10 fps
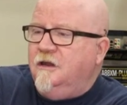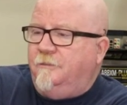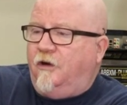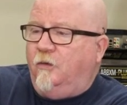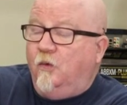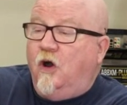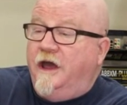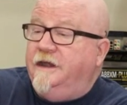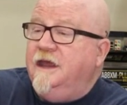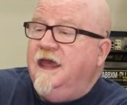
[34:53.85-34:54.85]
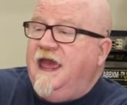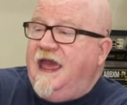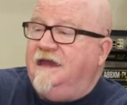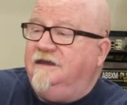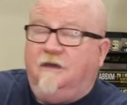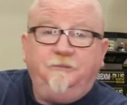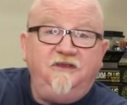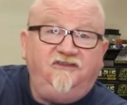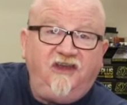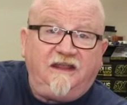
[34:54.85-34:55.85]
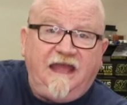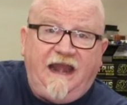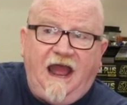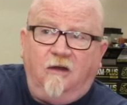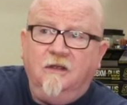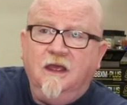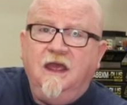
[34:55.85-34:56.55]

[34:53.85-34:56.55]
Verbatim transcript: part one. And uh, please check that out.